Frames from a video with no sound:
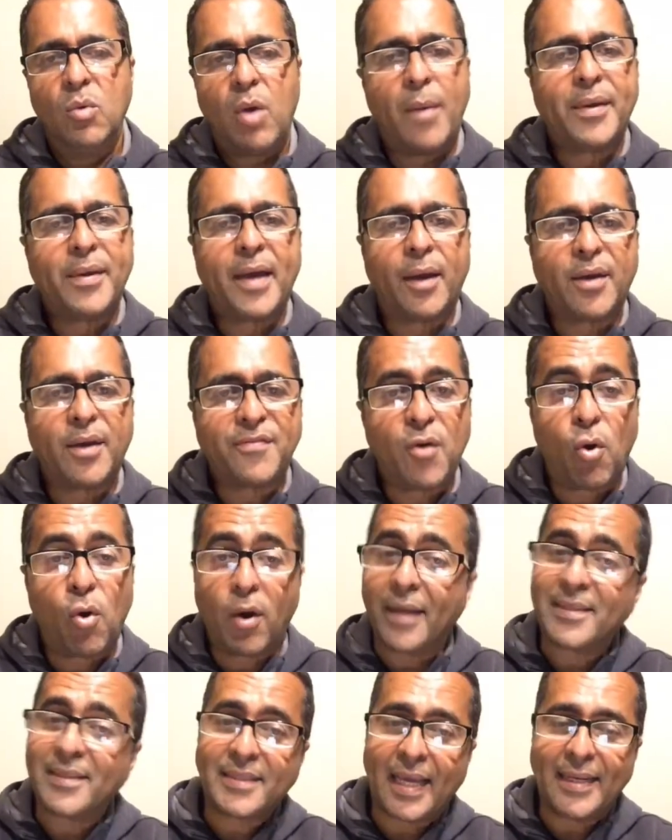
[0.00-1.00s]
Well, we got it for
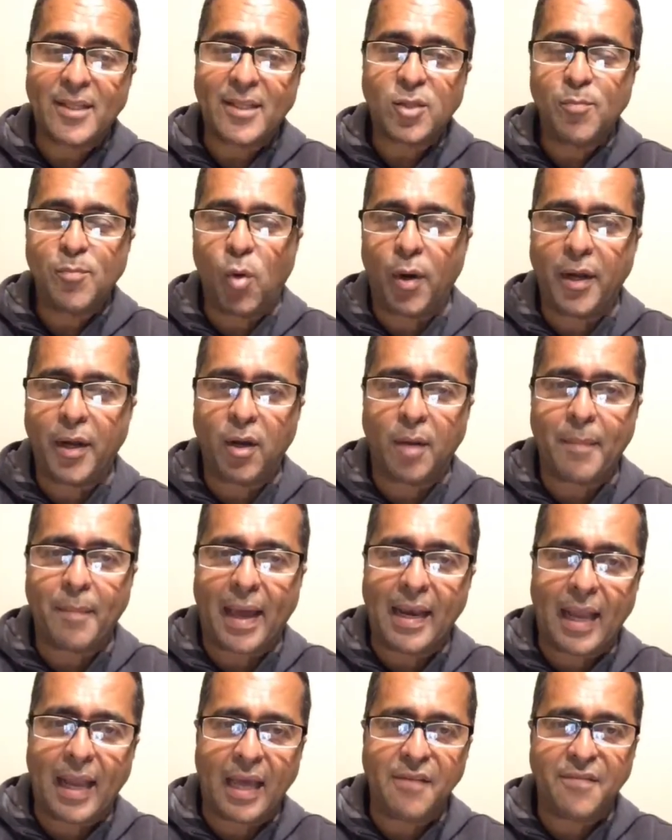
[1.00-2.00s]
all. I said this morning on
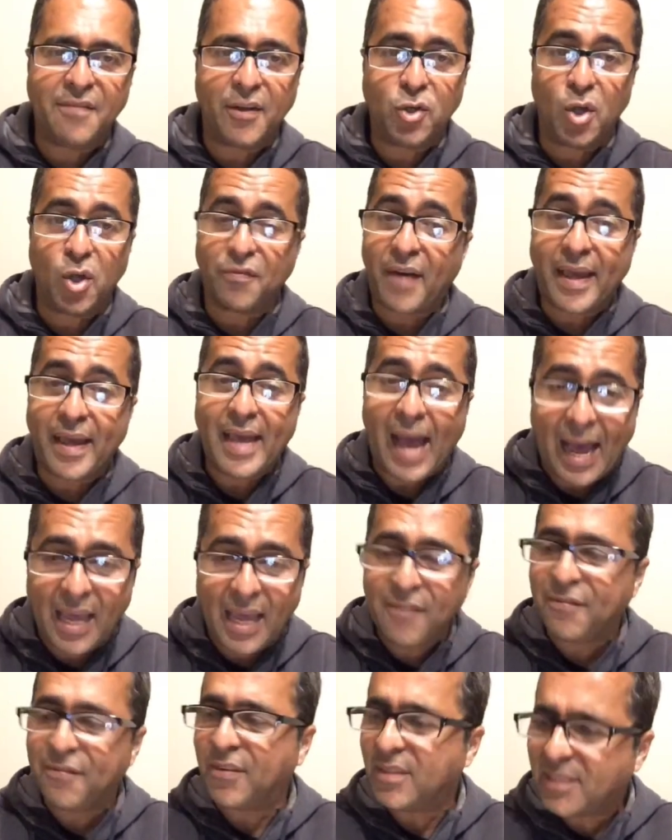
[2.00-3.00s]
my live video,
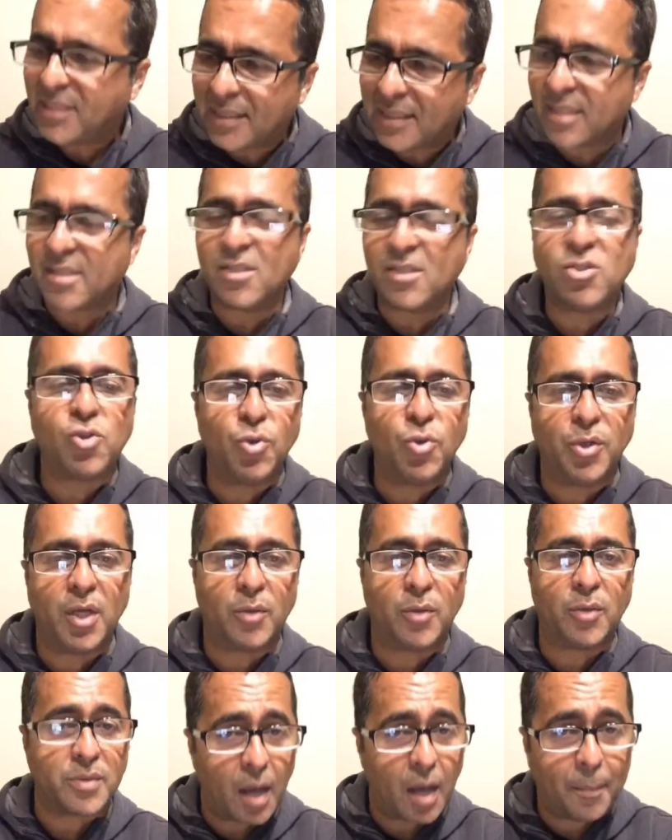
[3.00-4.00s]
if Citizens
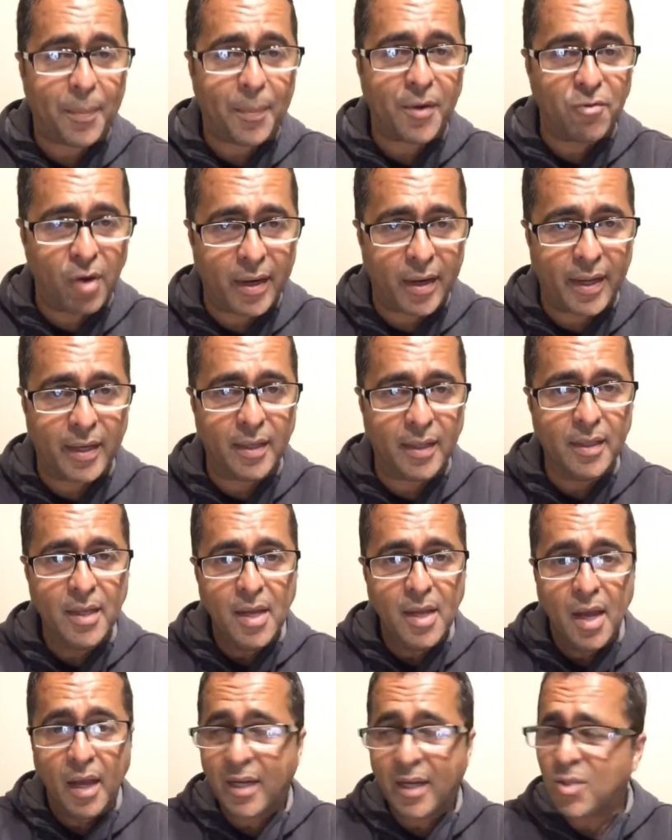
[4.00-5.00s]
Union was up and running,
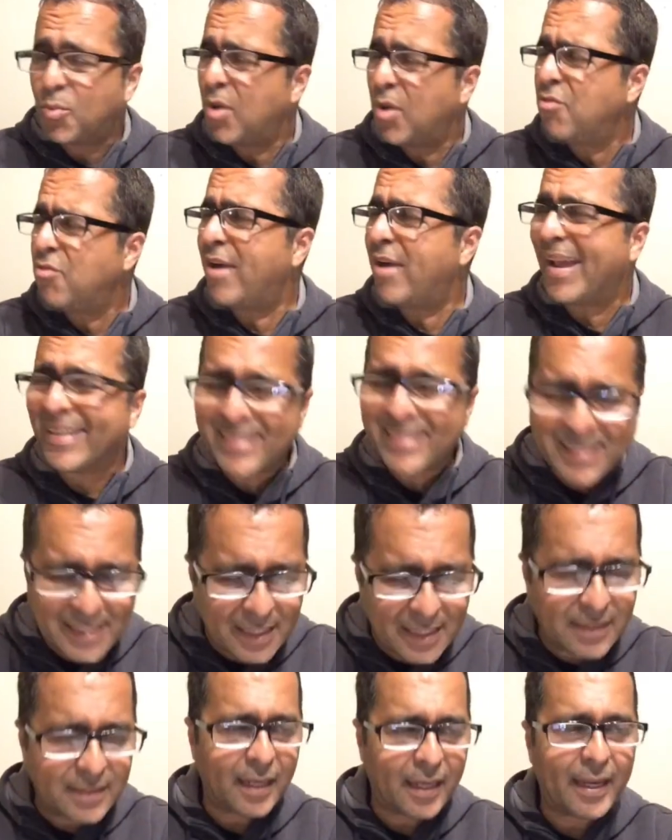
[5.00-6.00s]
because we were
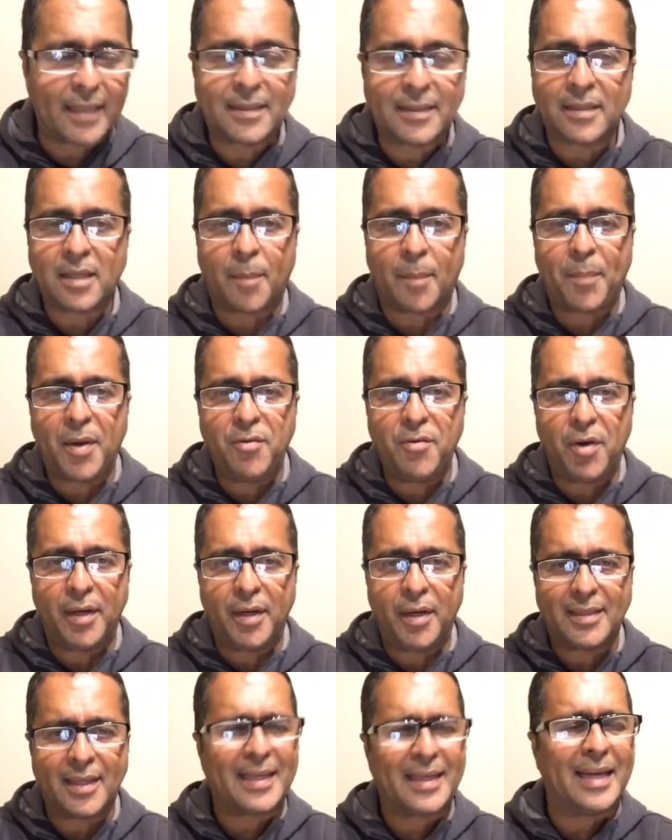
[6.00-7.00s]
racing to get it up and
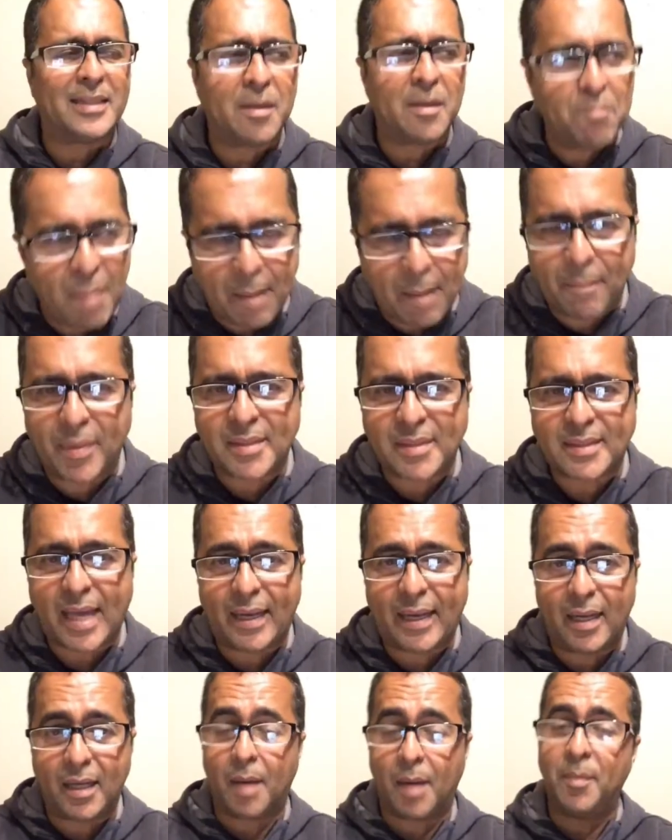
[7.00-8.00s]
running, to get the members
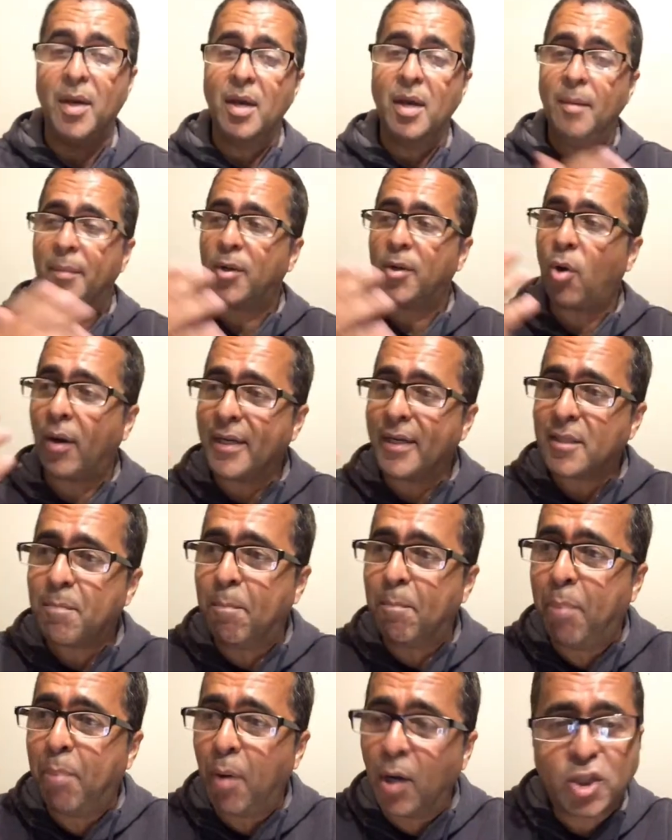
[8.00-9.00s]
signing up, but all
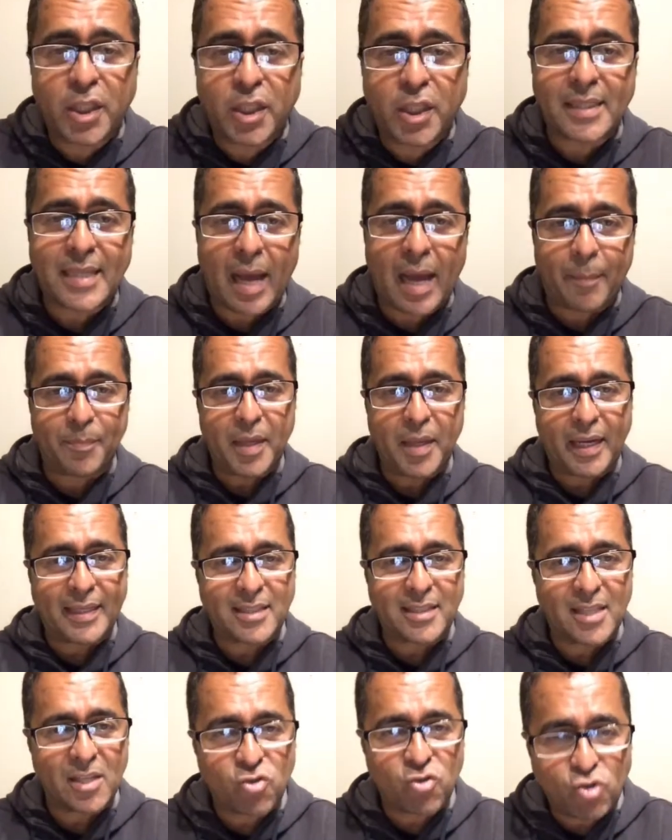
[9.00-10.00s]
this bullshit is
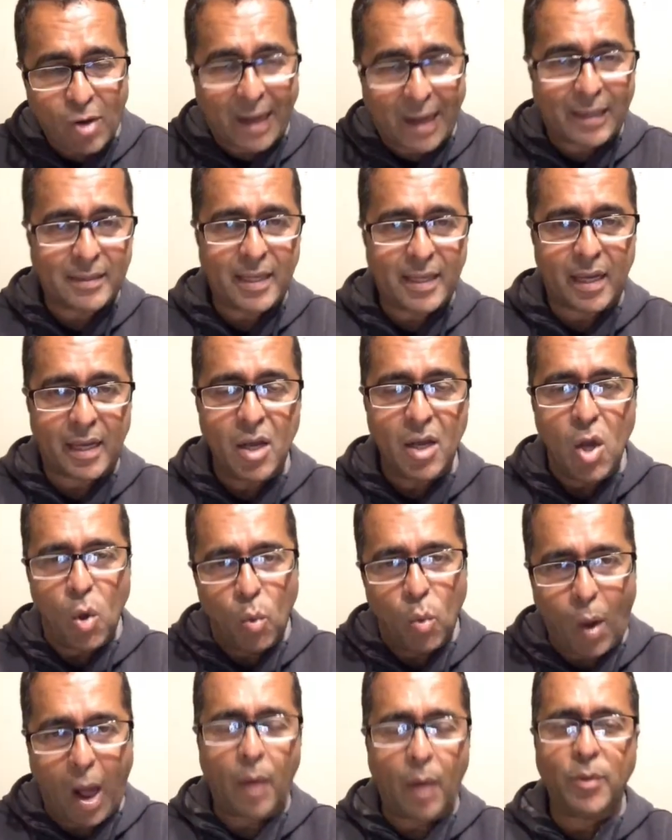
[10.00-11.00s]
happening and it's distracting
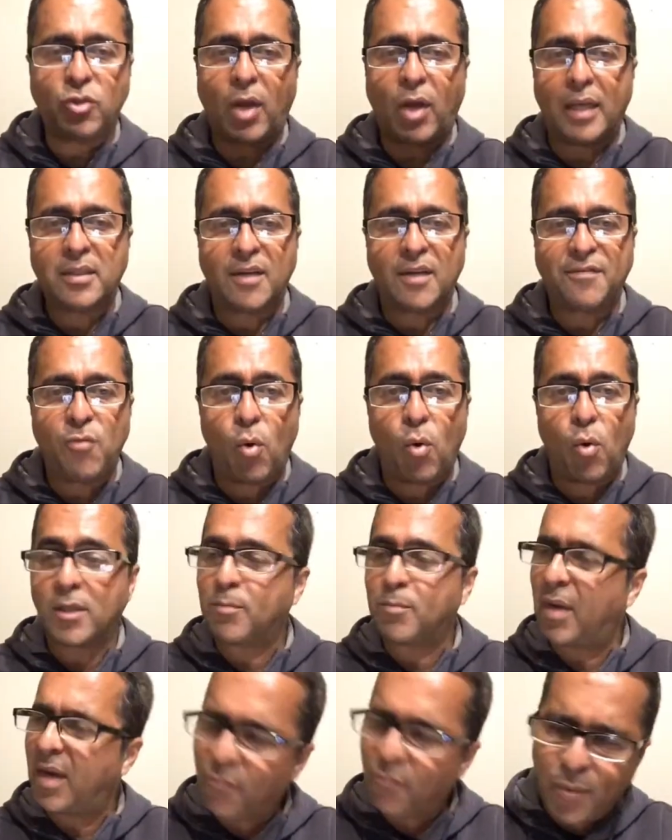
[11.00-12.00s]
while we're trying to
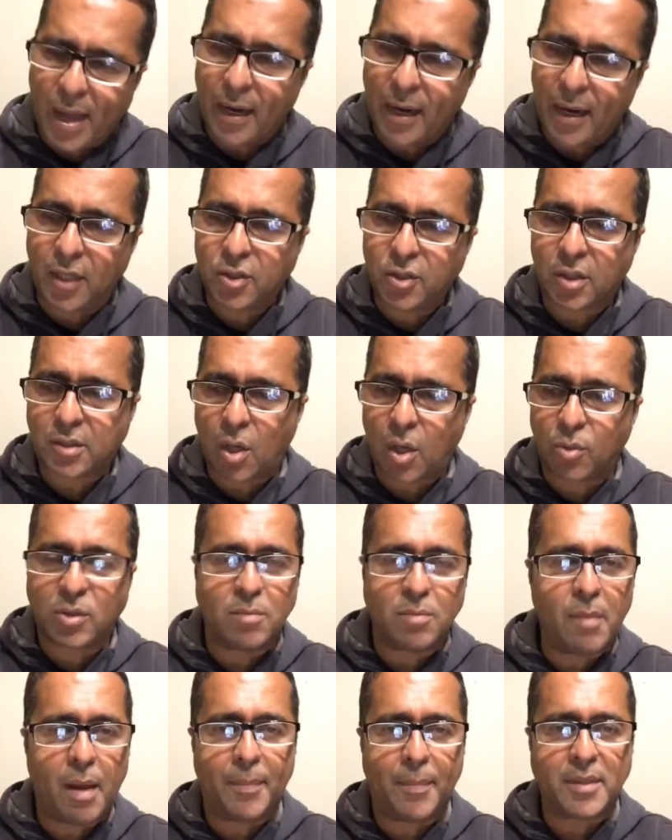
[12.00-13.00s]
focus. But if we had
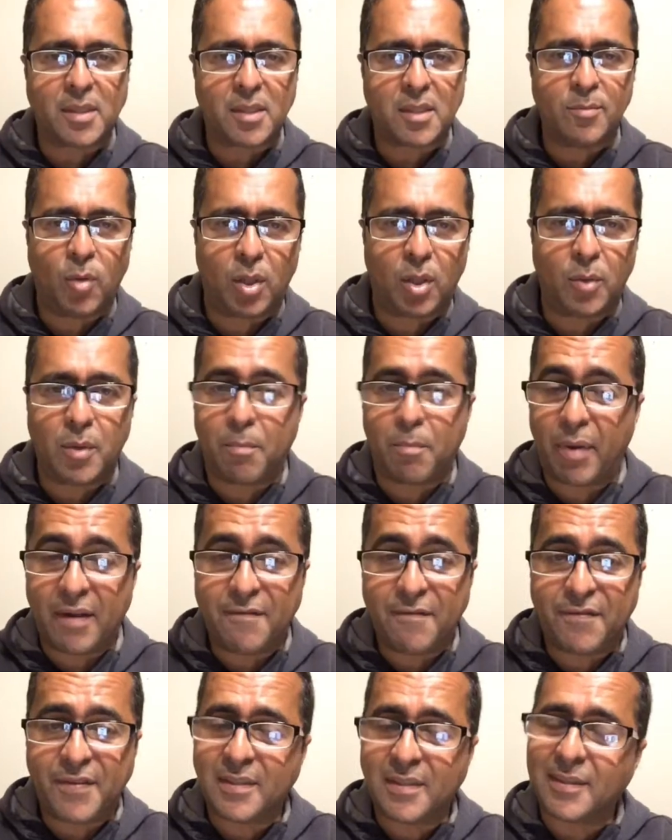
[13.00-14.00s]
100,000 members this morning, we
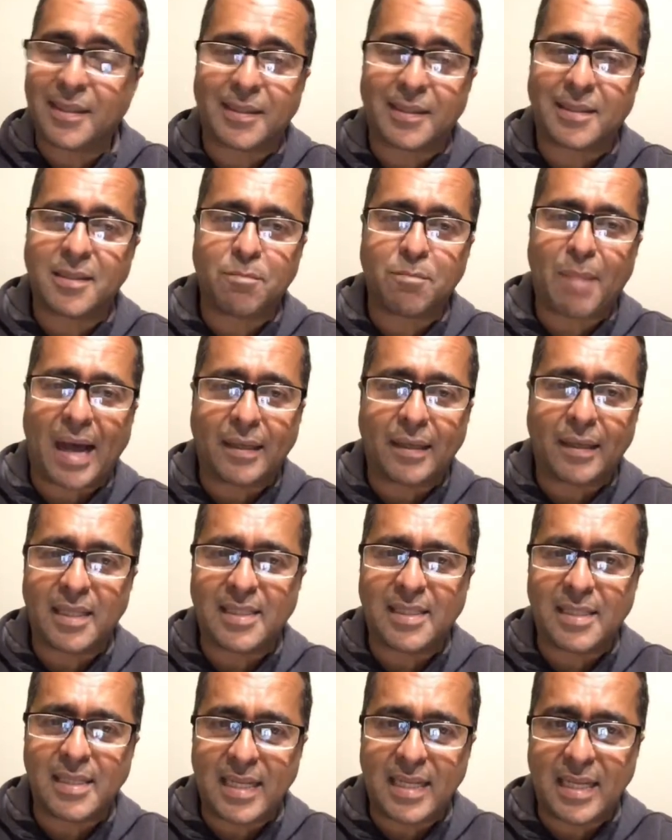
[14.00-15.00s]
bring First Citizens
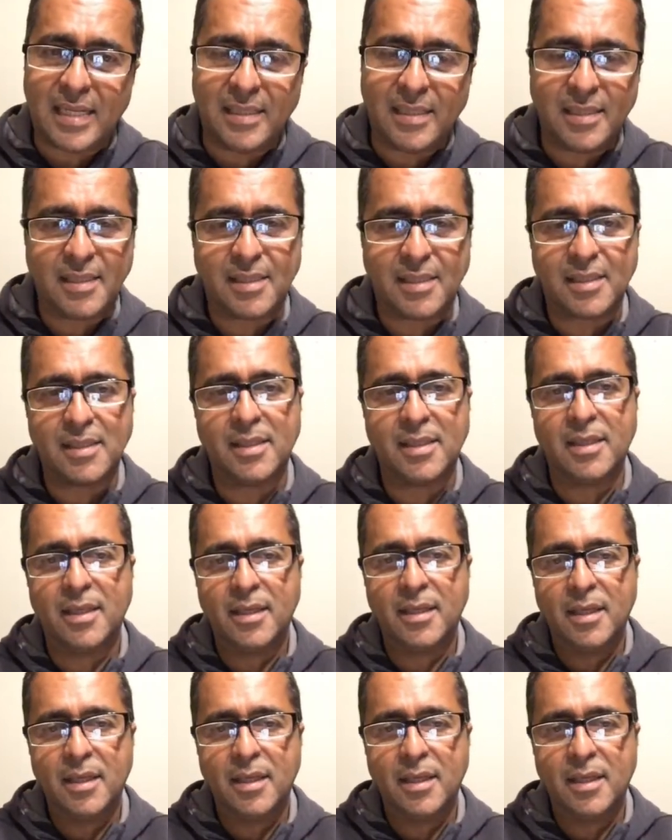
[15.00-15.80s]
Bank to its knees.